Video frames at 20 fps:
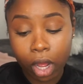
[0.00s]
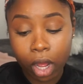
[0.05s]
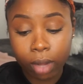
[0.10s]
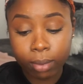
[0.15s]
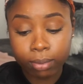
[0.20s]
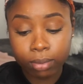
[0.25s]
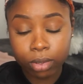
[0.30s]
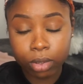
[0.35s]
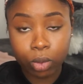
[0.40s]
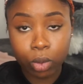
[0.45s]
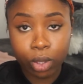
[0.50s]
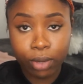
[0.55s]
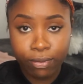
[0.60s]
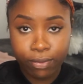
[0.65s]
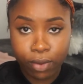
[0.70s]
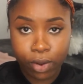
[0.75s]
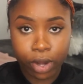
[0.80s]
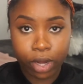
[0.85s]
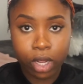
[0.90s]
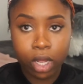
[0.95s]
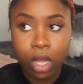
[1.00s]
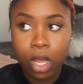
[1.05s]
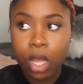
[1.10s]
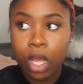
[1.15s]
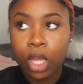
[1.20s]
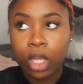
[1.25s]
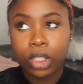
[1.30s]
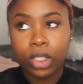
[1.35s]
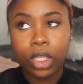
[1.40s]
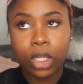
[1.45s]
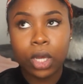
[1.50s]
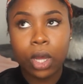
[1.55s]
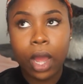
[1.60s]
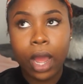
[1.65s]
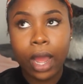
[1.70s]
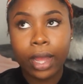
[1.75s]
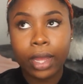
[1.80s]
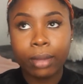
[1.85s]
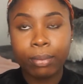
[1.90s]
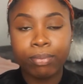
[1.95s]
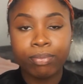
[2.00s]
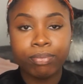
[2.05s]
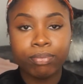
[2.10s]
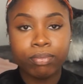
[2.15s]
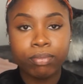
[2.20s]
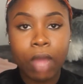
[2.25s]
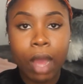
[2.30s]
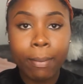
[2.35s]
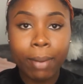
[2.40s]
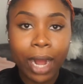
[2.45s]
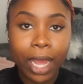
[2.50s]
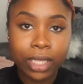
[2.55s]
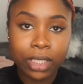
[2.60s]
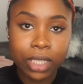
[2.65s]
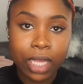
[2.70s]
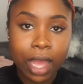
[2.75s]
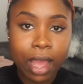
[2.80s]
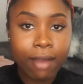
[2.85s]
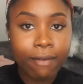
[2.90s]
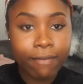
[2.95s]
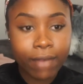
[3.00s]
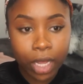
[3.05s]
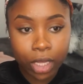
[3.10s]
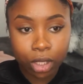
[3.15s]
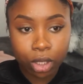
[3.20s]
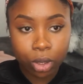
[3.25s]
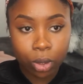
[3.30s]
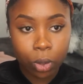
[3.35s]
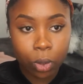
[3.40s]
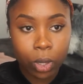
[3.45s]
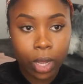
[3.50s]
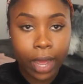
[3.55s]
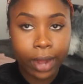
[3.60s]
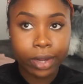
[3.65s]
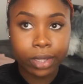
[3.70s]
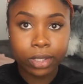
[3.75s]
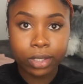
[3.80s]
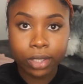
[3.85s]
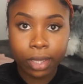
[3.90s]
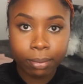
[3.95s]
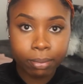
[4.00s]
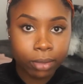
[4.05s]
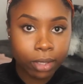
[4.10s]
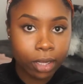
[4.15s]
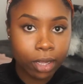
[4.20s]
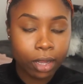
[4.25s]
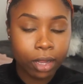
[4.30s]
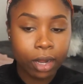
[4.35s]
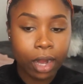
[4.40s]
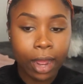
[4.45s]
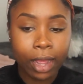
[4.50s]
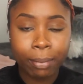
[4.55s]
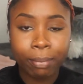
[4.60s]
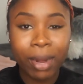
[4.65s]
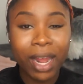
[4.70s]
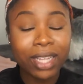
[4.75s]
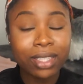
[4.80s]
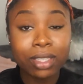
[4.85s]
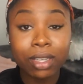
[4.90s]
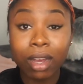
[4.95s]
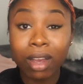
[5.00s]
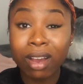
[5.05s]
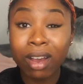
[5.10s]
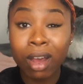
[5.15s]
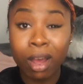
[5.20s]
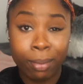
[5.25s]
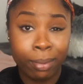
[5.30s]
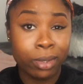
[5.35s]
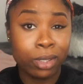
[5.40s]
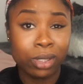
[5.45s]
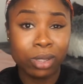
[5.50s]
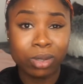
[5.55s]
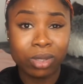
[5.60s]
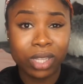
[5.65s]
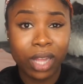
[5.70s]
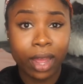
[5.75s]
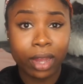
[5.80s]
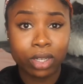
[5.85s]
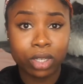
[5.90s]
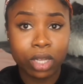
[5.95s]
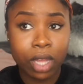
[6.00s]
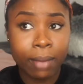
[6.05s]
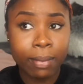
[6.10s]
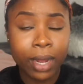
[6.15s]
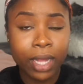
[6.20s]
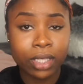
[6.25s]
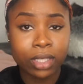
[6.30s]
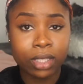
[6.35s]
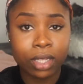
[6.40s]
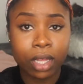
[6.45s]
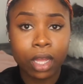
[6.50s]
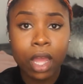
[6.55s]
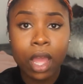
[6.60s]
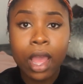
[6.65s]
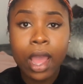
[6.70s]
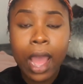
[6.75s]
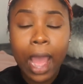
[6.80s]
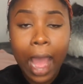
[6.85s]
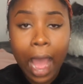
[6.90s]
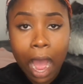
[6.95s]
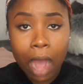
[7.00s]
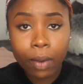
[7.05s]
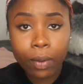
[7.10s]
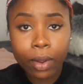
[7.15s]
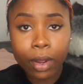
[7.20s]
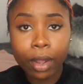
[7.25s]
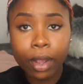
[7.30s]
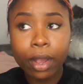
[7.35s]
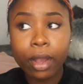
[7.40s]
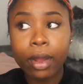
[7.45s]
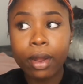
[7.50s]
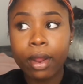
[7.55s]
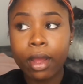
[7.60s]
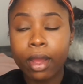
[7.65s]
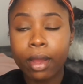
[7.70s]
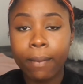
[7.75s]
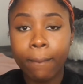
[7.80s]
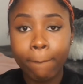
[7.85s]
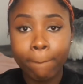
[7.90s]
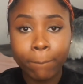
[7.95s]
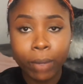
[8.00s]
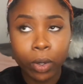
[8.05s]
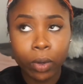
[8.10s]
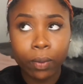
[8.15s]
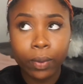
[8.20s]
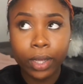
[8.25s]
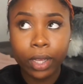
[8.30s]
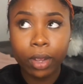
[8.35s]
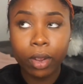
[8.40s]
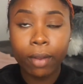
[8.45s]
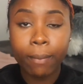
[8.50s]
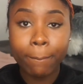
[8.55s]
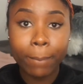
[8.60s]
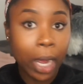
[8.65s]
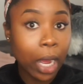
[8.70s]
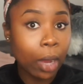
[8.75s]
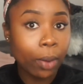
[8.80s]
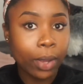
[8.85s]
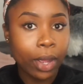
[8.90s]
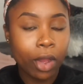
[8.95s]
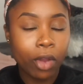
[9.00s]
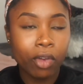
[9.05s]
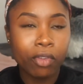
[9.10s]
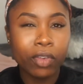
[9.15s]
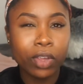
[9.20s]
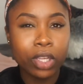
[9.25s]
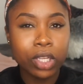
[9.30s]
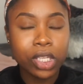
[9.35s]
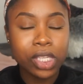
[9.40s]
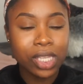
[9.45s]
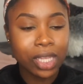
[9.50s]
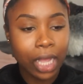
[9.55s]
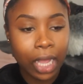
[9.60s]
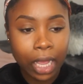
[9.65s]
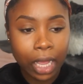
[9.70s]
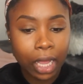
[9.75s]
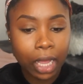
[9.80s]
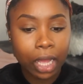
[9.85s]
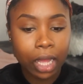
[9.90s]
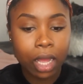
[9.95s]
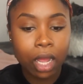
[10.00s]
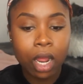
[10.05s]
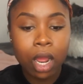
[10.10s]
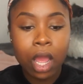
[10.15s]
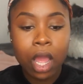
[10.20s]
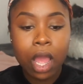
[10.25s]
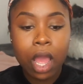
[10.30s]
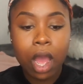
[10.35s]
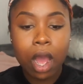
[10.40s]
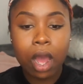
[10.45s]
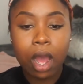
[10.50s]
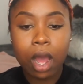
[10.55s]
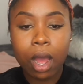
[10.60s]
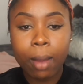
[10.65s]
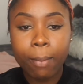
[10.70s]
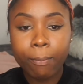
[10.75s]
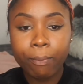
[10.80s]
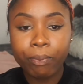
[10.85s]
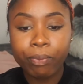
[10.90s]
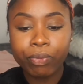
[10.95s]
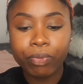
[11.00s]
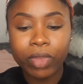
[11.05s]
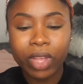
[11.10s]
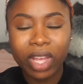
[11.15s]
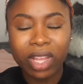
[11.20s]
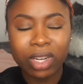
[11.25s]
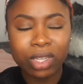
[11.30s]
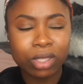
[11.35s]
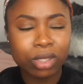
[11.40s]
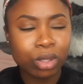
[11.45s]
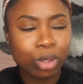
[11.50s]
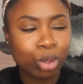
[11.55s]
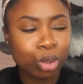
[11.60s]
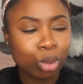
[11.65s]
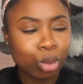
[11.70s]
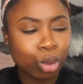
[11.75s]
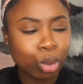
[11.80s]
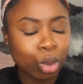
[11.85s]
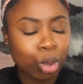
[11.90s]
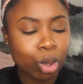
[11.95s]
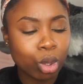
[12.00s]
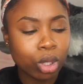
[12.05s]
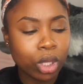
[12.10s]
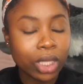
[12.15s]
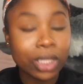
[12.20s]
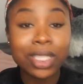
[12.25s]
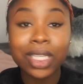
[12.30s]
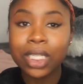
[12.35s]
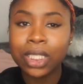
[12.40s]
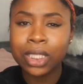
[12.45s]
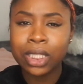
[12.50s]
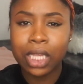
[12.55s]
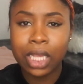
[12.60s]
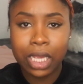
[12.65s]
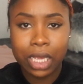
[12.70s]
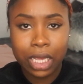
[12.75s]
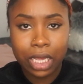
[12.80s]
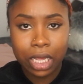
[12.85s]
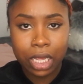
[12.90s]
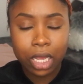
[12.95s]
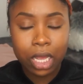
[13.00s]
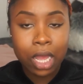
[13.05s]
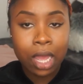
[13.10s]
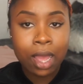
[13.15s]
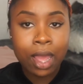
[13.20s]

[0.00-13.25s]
um school in Florida so I applied to FIU got accepted I applied to a couple of schools actually I applied to Howard Bowie or Bowie however you say it um in a school in Tuskegee